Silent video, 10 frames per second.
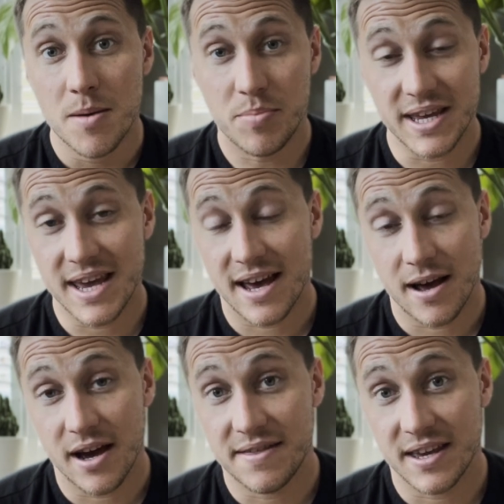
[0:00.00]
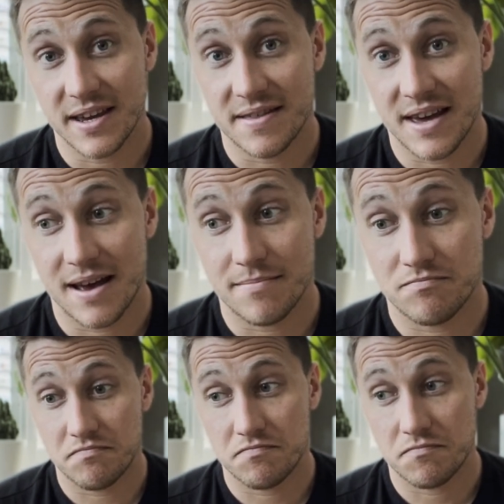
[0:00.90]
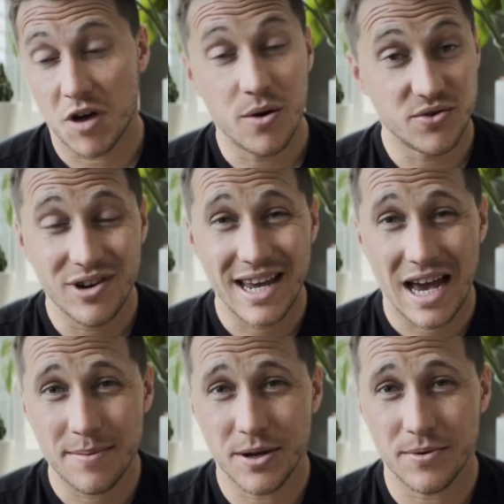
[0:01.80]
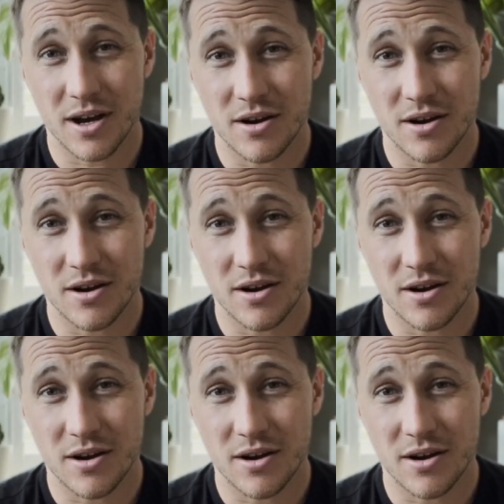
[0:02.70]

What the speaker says: But yeah, I think that I was really happy with it.